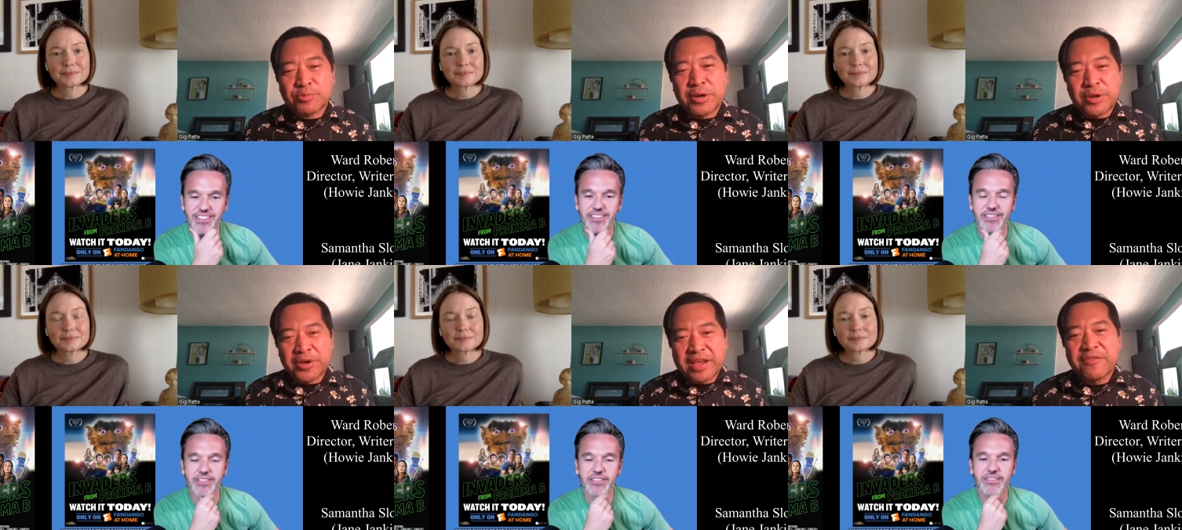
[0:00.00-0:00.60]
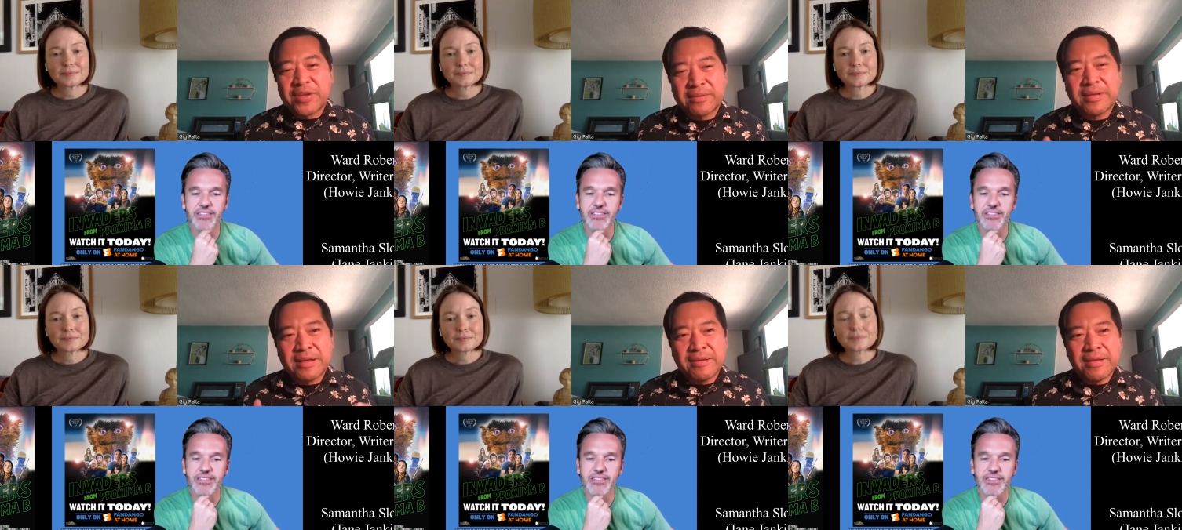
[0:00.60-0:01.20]
Speaker 1: that's what you were
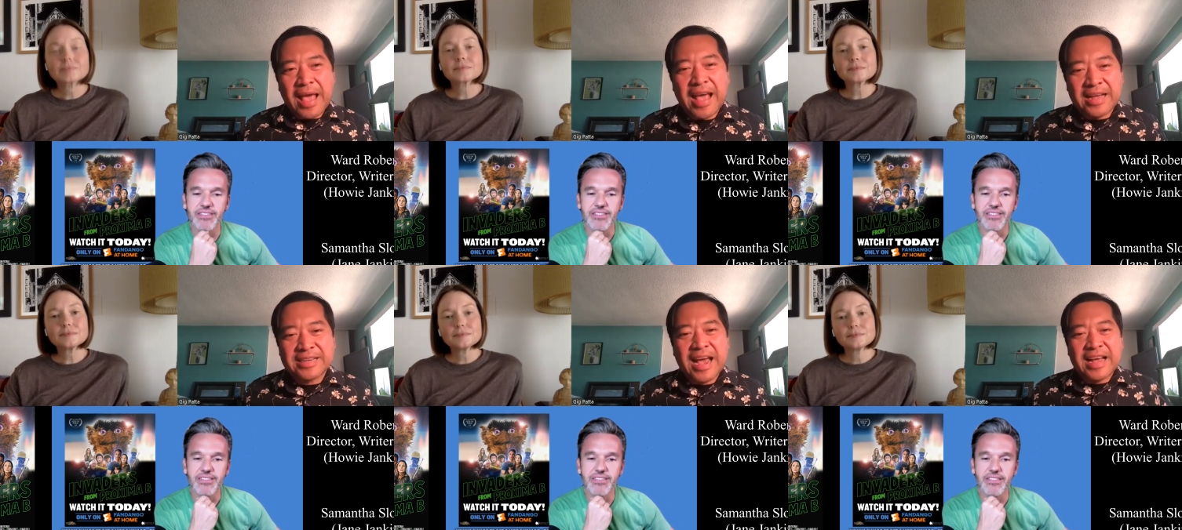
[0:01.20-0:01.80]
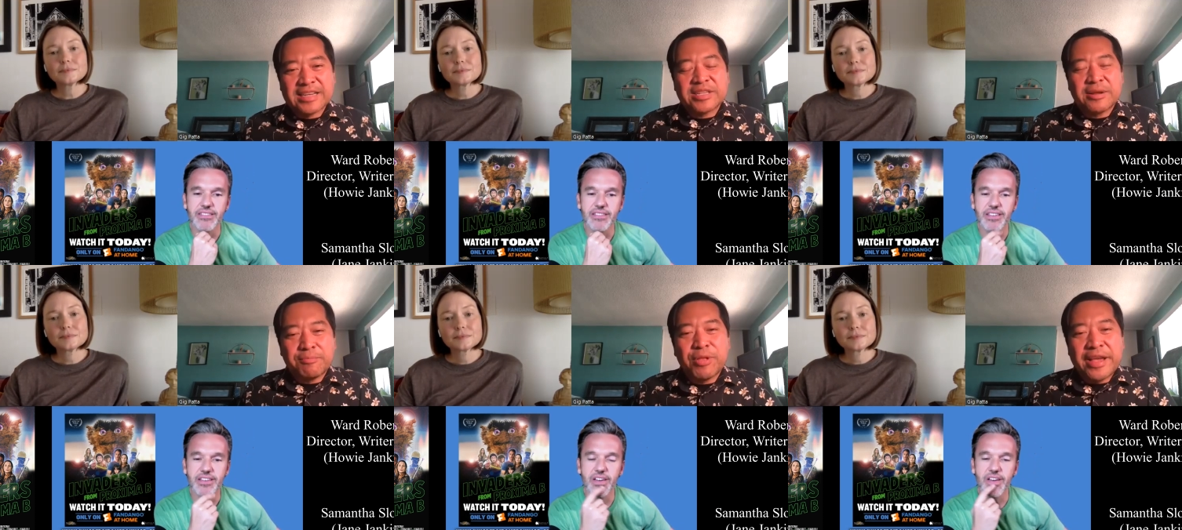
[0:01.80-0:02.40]
given as
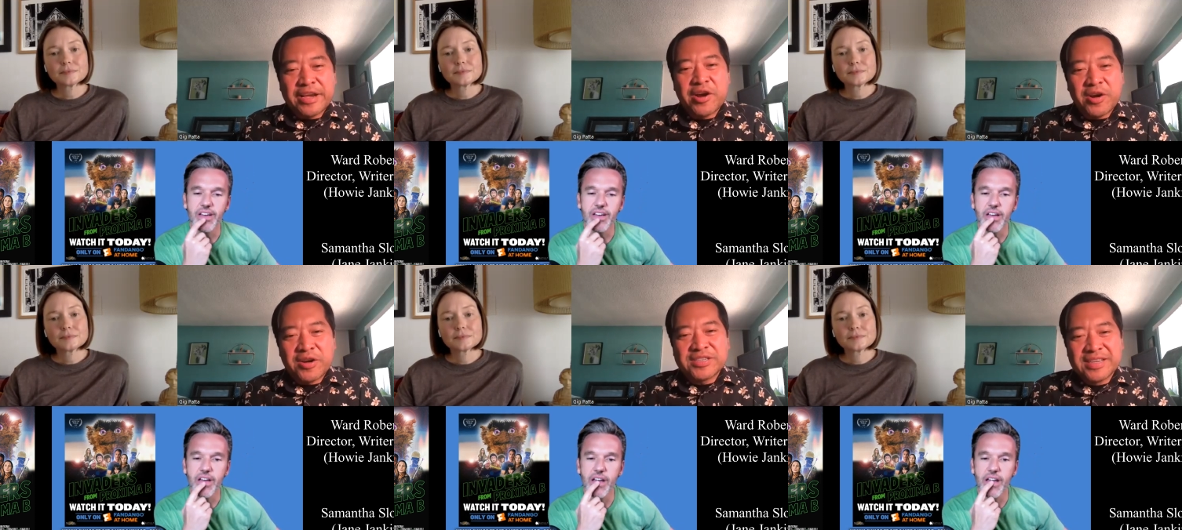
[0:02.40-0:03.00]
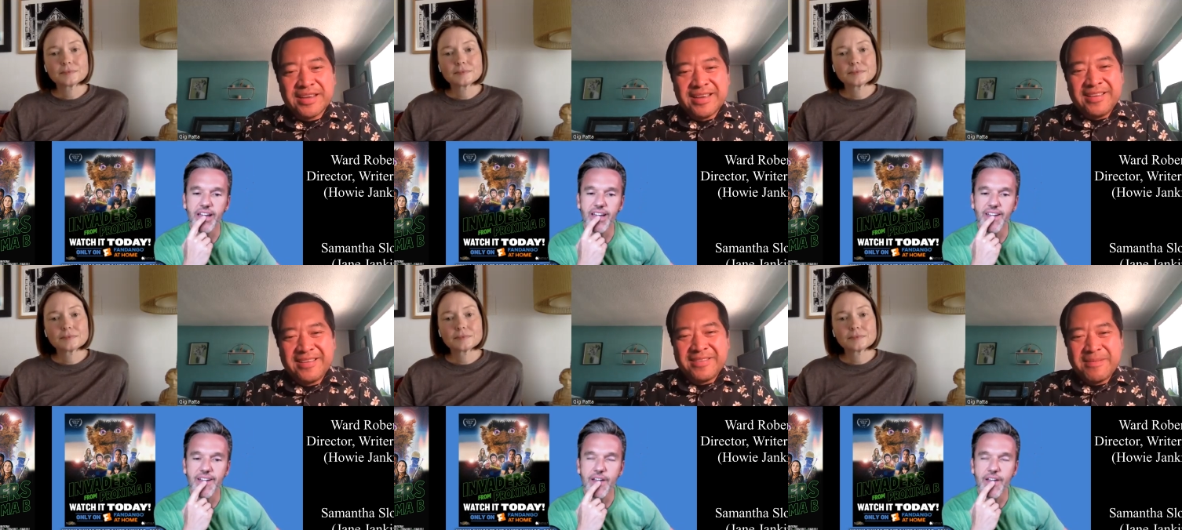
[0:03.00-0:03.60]
as the playing cards.
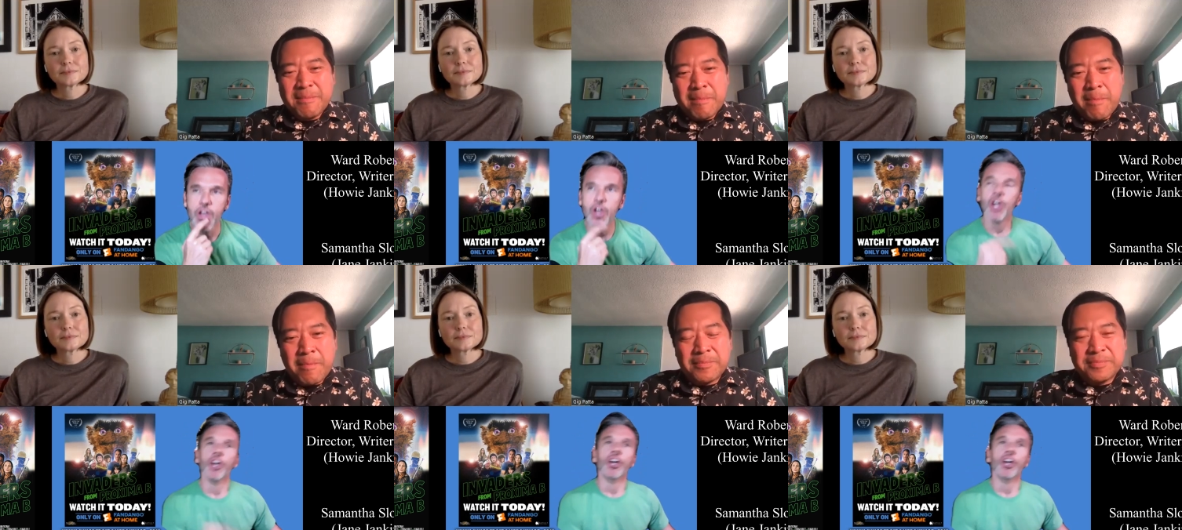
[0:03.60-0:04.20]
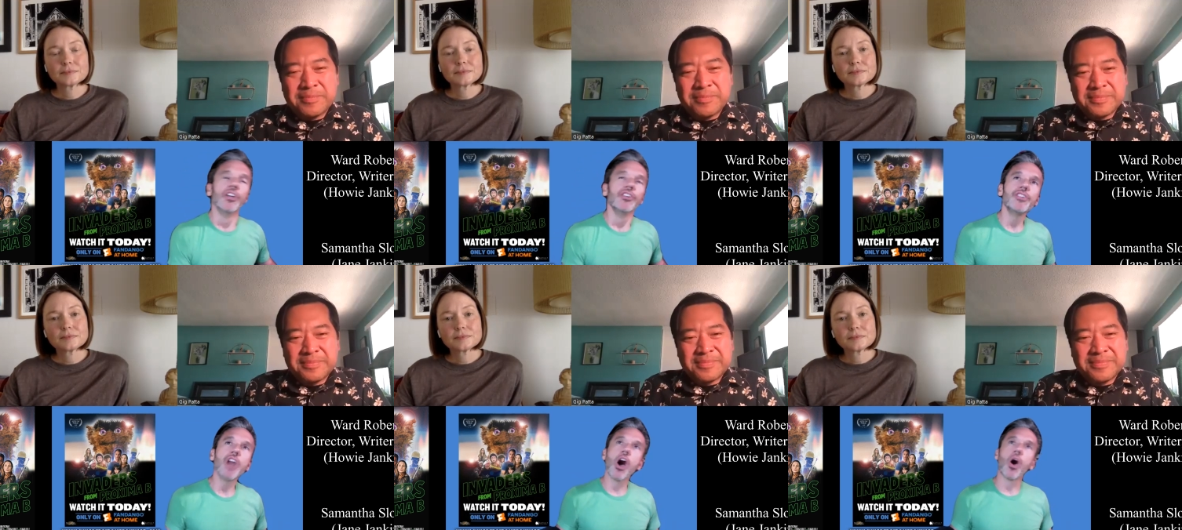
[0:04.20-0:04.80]

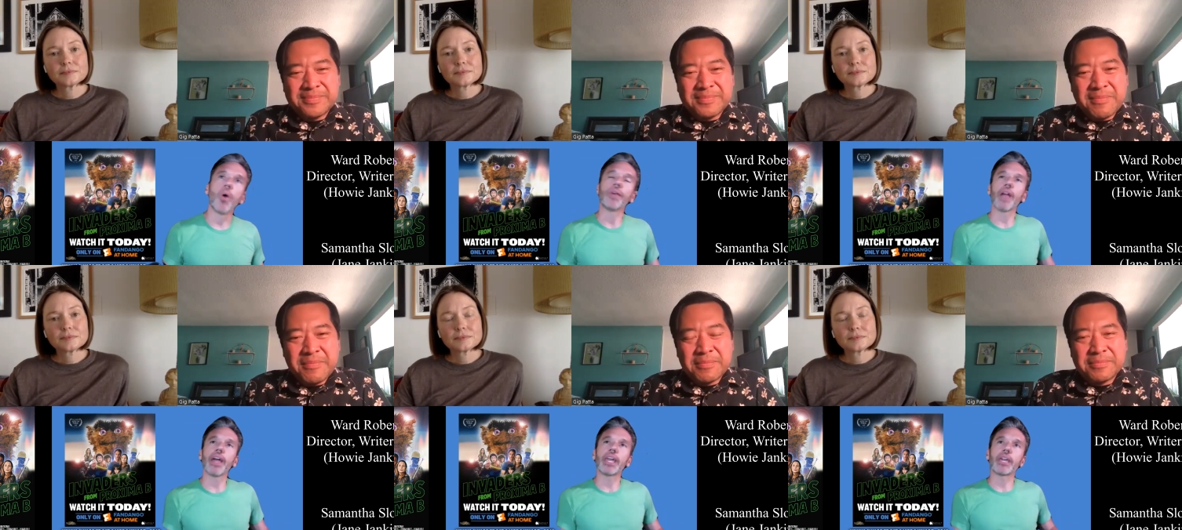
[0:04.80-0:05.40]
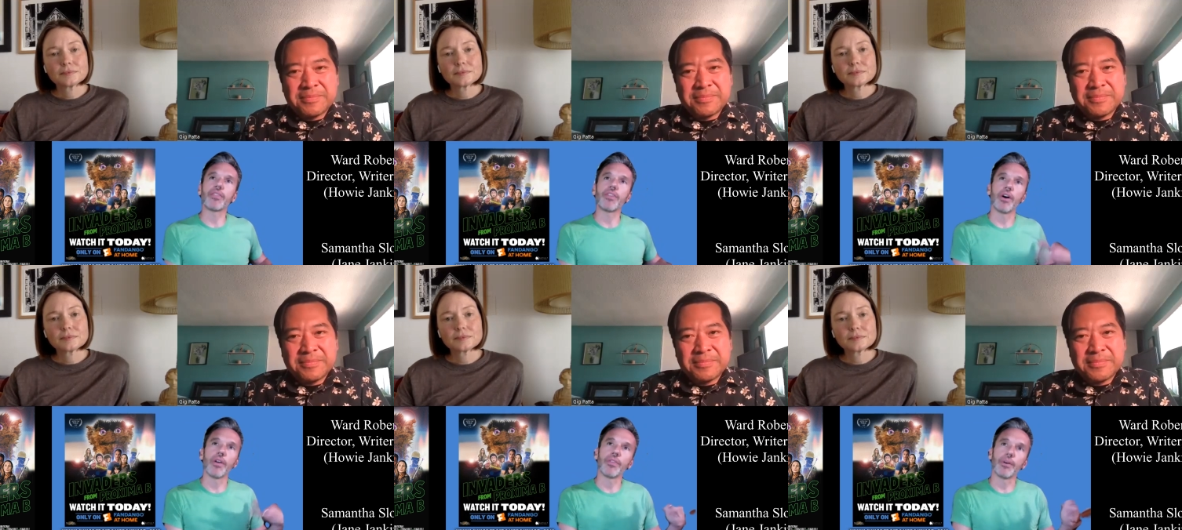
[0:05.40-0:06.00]
Speaker 2: No, like
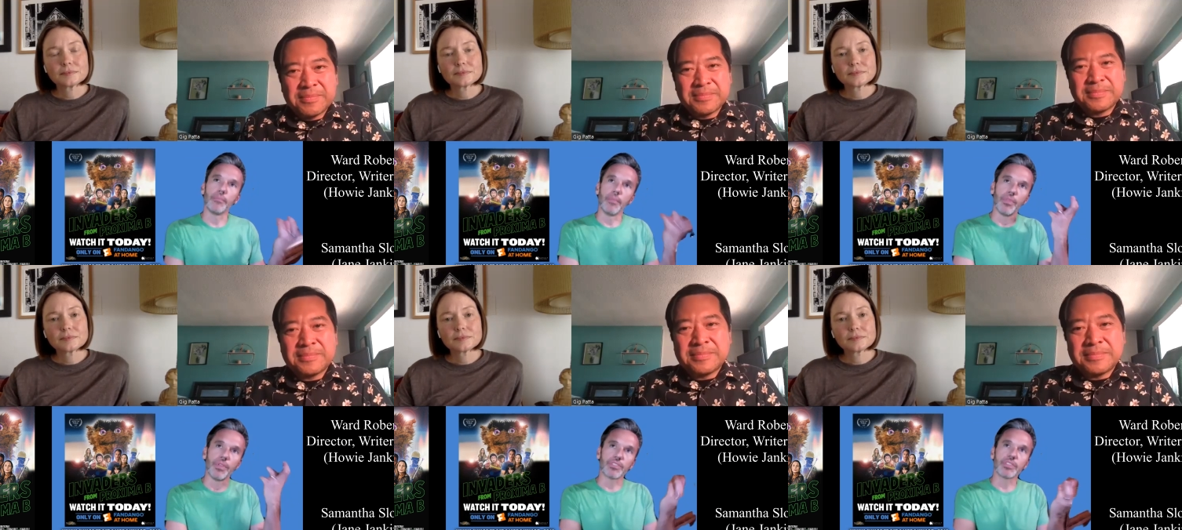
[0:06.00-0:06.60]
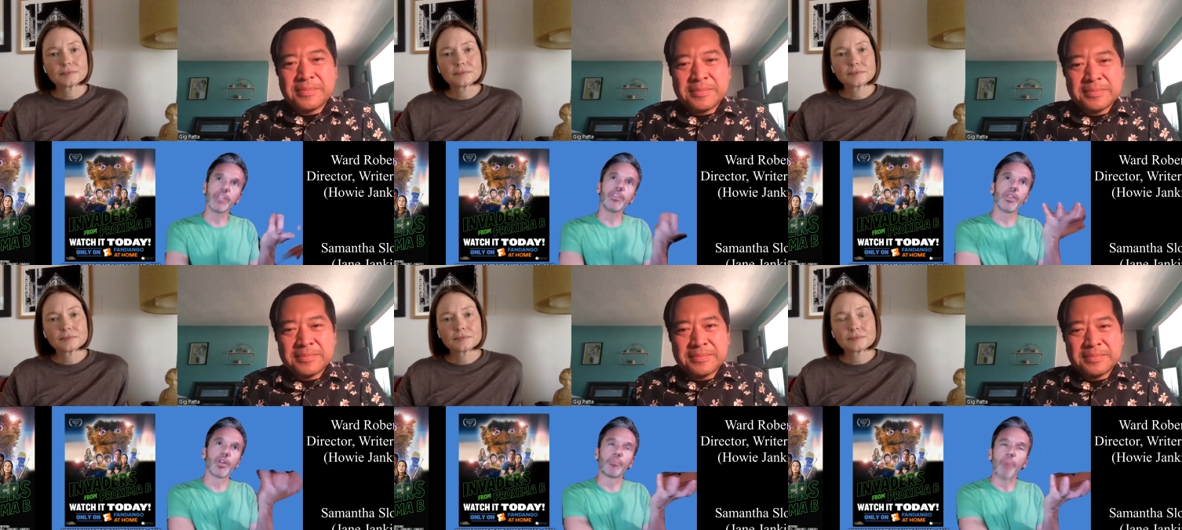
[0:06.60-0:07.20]
the the the
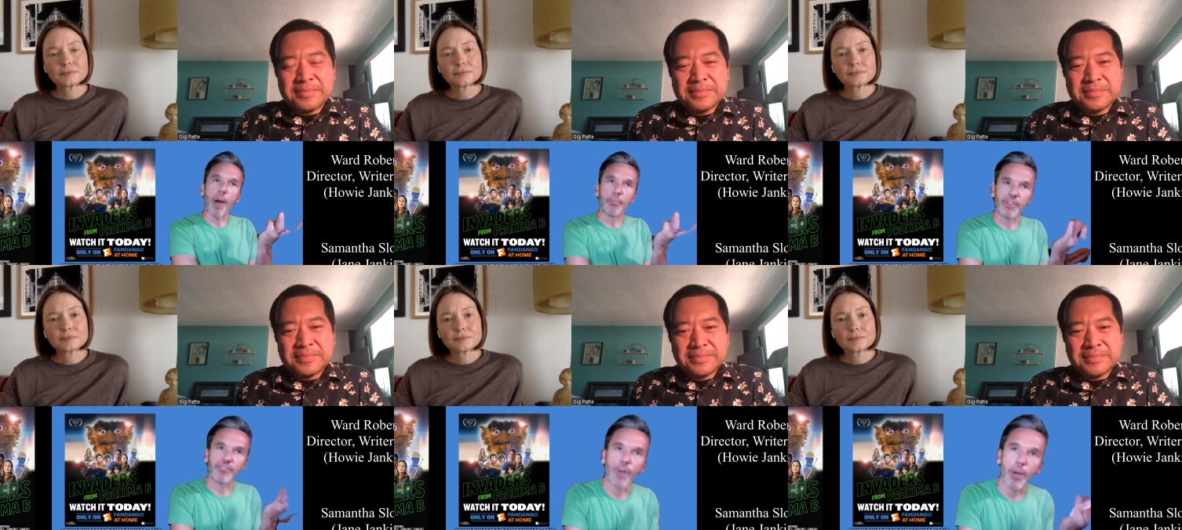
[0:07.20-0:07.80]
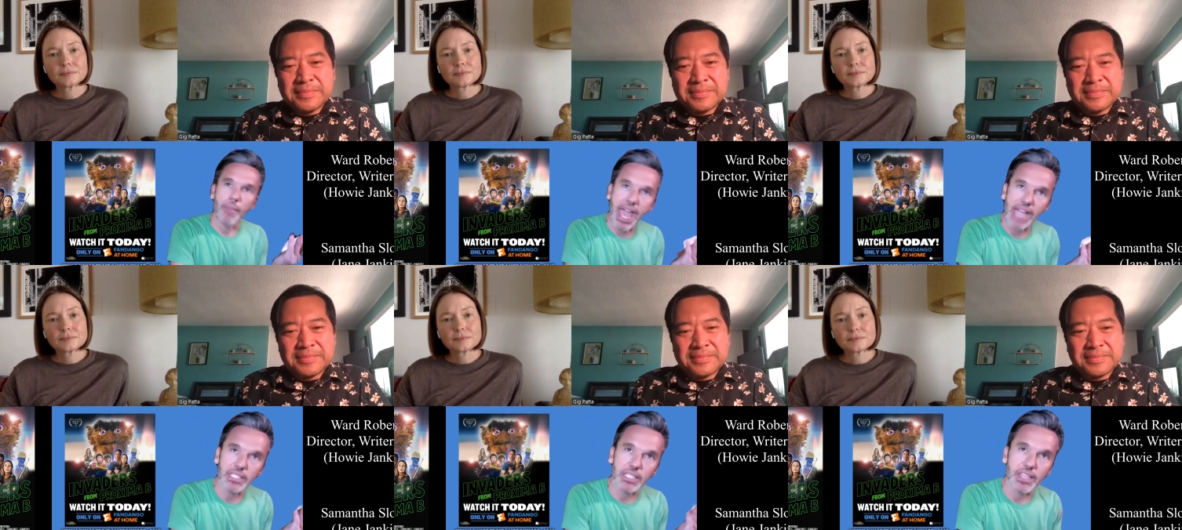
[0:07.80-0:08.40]
singular puppet from
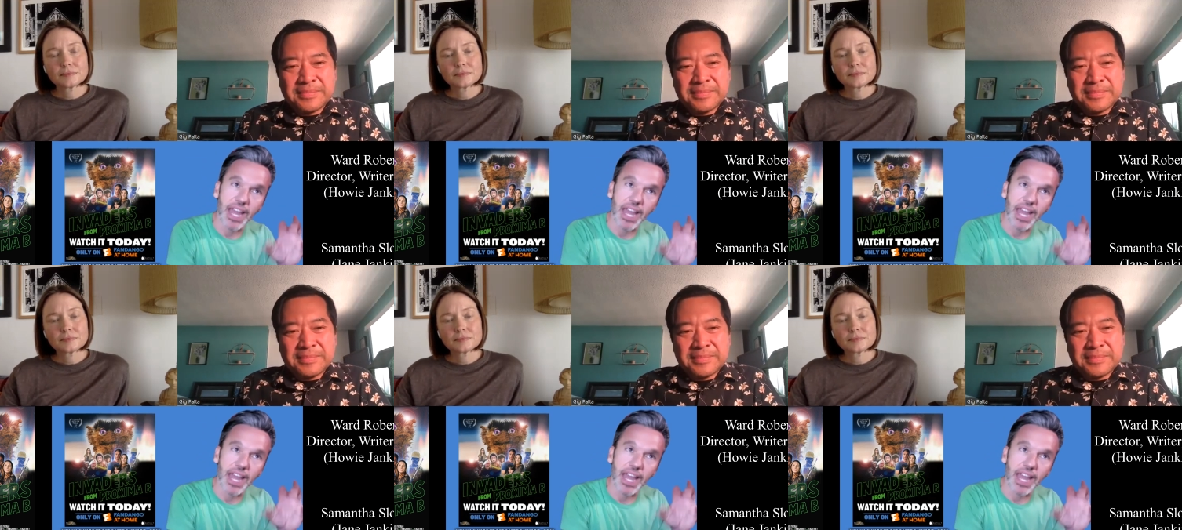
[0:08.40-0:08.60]
Etsy that